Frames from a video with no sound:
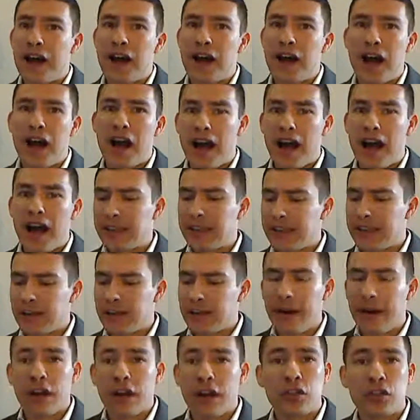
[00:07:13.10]
I think
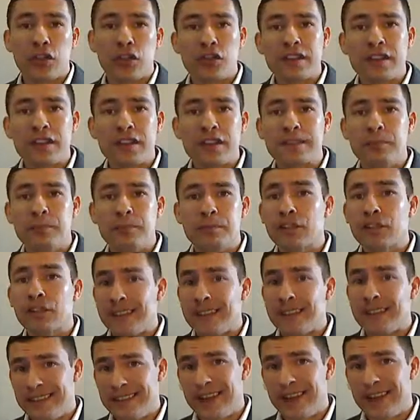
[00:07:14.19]
about a third of this book
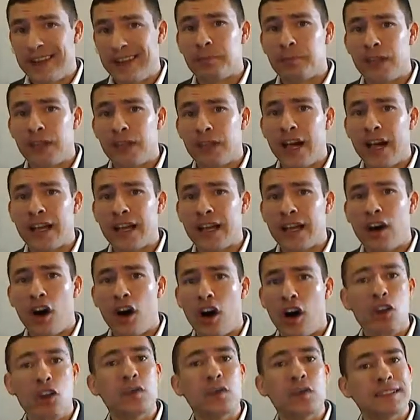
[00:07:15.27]
does not apply.
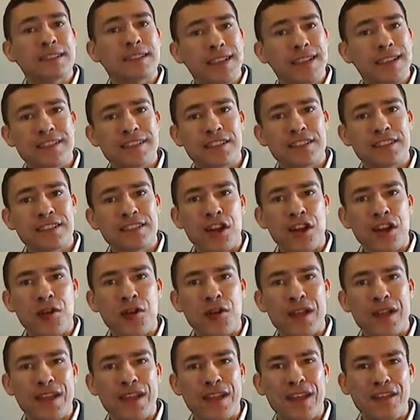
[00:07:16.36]
Although it's nice to know,
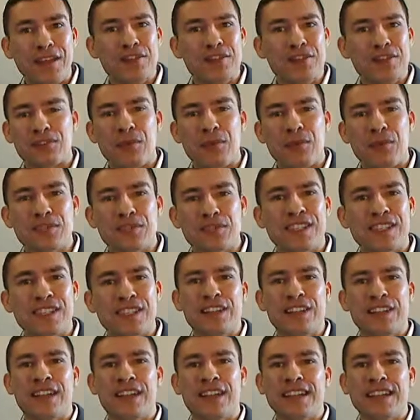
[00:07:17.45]
you just won't see it in
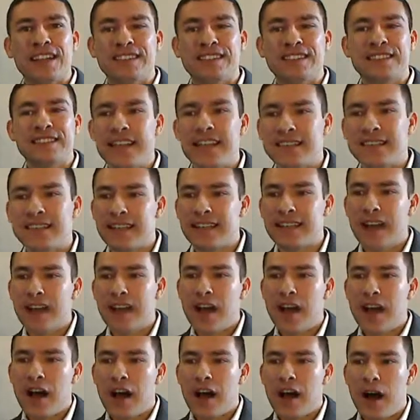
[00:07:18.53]
the United States.
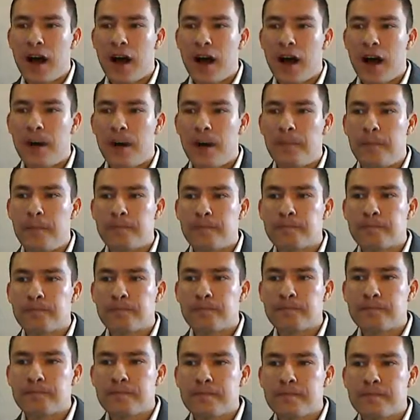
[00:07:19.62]
Let
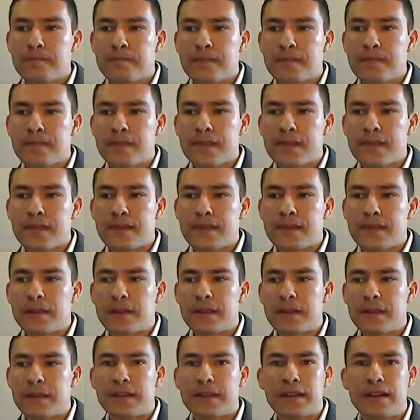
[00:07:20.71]

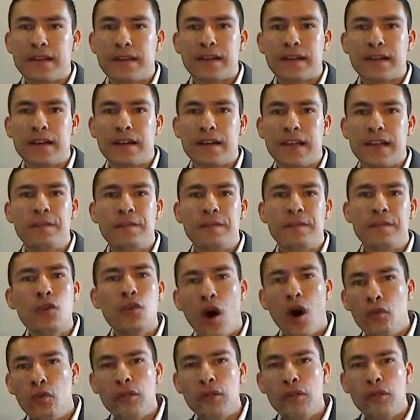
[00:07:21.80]
me think. If you
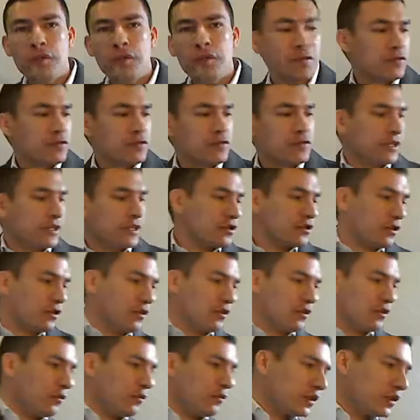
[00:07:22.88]
own the first edition,
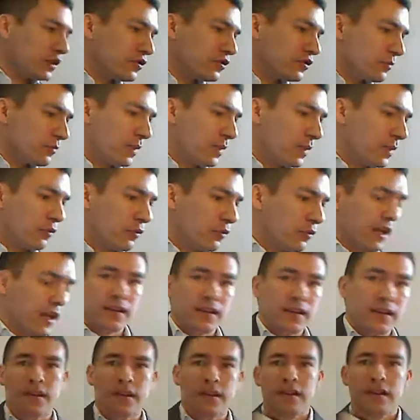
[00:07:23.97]
which, by the way,
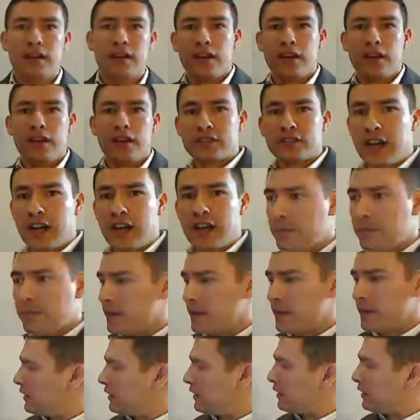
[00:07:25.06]
here's a copy
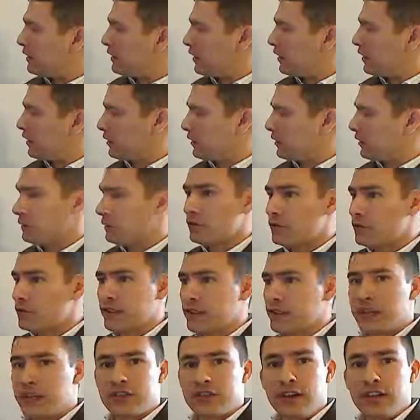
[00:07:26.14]
of the first
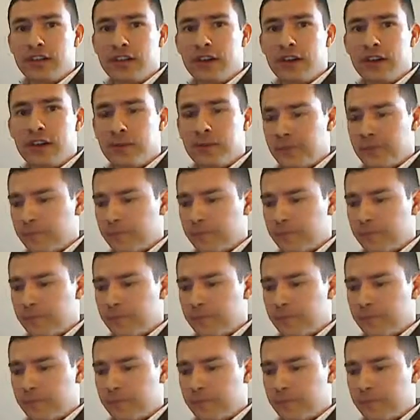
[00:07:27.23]
edition here.